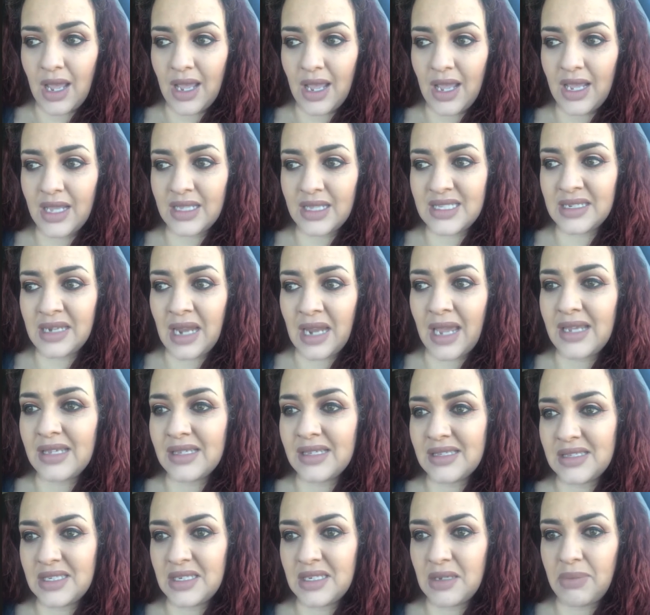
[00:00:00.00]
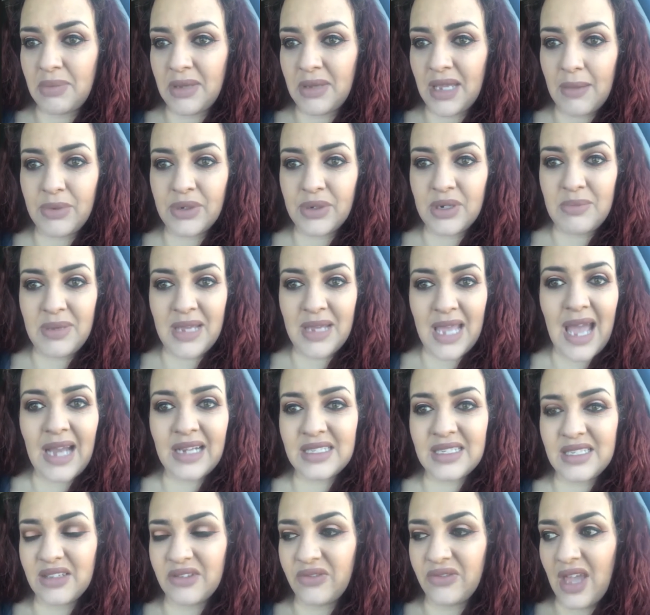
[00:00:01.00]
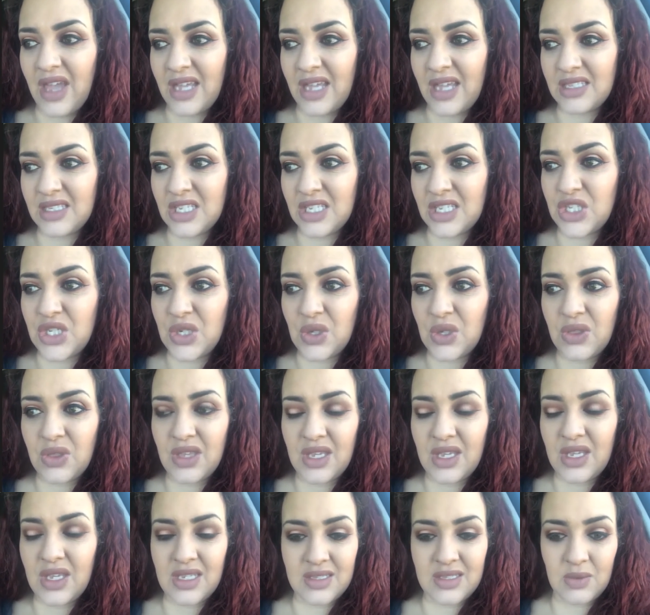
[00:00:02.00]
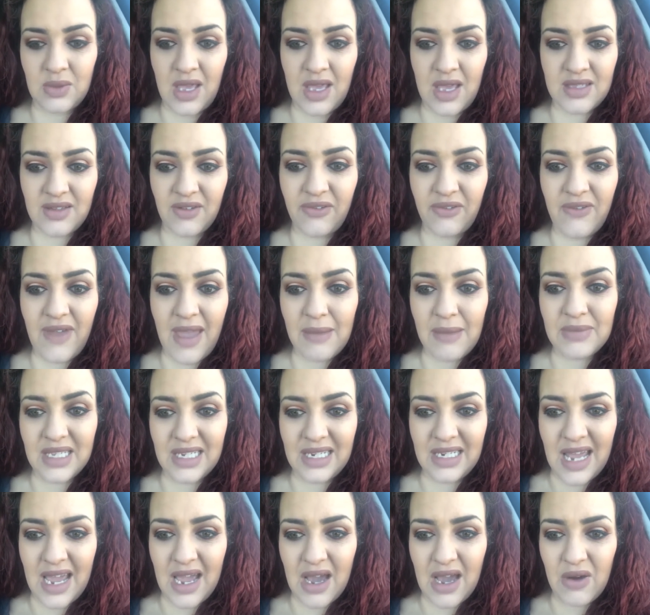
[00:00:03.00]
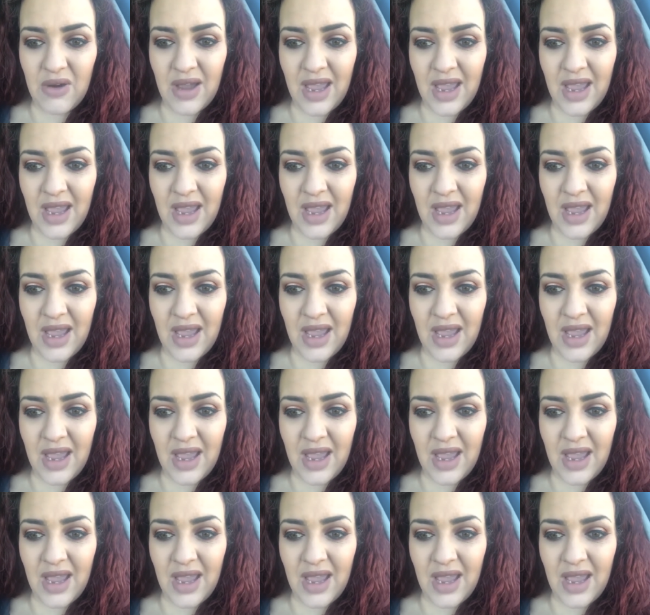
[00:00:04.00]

It's nice to be able to be active and to do things as a family now,